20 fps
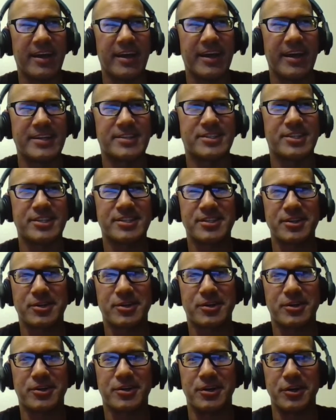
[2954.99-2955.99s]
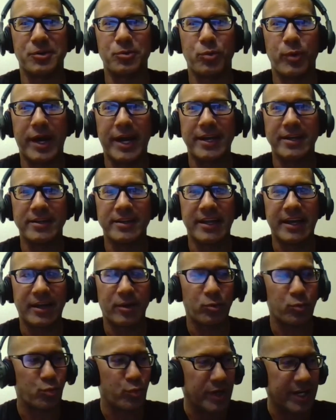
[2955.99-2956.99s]
it's just a good way to like
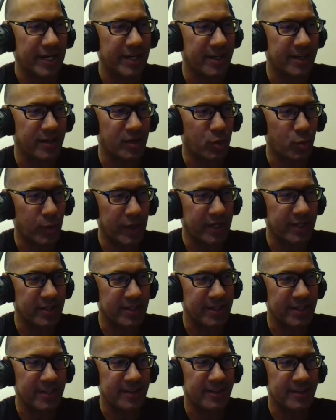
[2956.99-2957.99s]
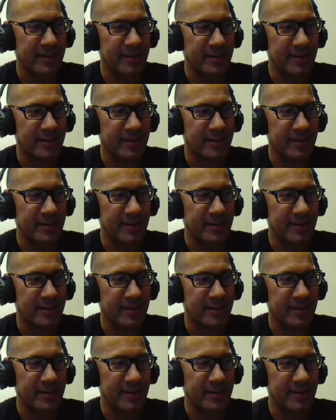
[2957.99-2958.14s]
read it quickly,